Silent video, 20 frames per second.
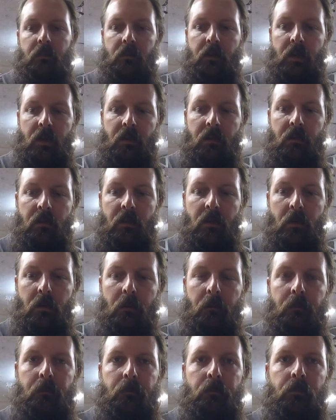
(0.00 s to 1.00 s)
the ECU.
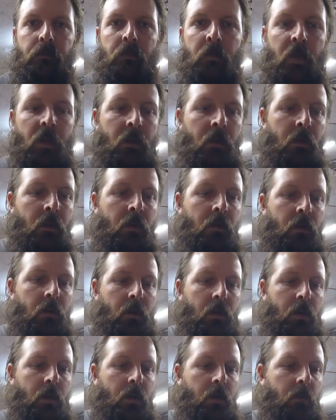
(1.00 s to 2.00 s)

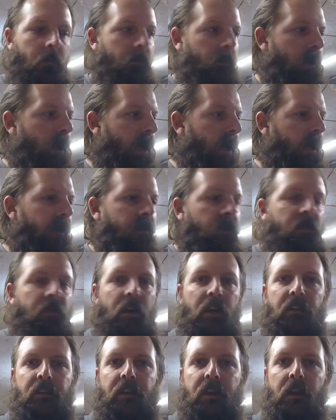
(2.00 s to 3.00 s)
I got the
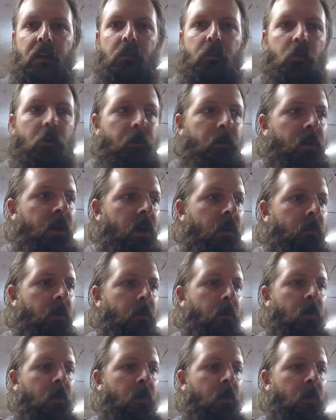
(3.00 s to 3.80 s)
soldering iron warmed up.